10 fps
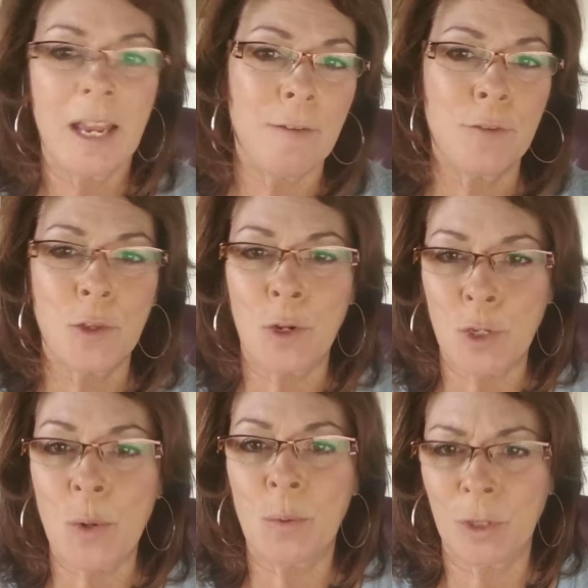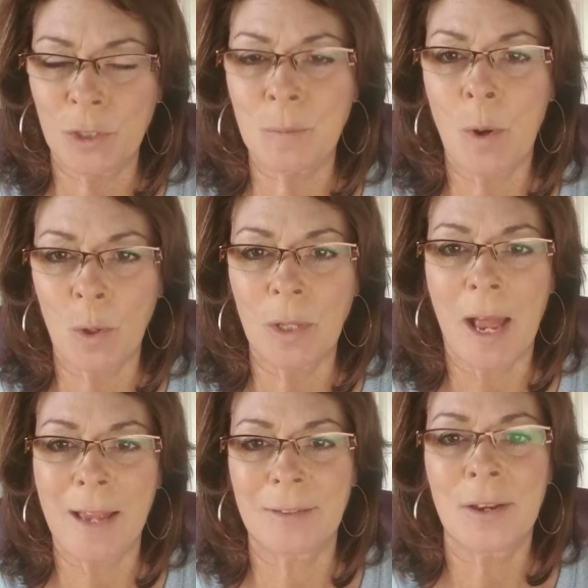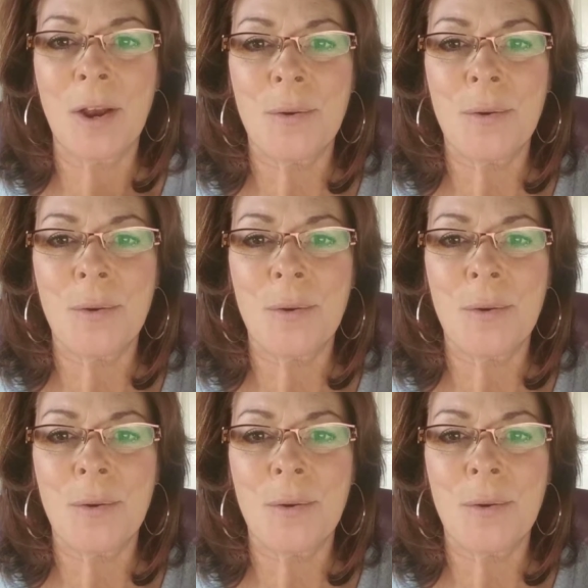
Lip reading: Even though I know we're a small class,